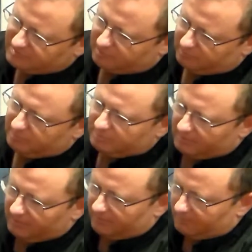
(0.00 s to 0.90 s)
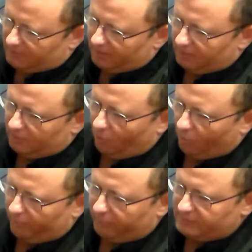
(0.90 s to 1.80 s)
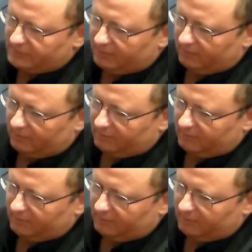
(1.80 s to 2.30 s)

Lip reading: So cutting corners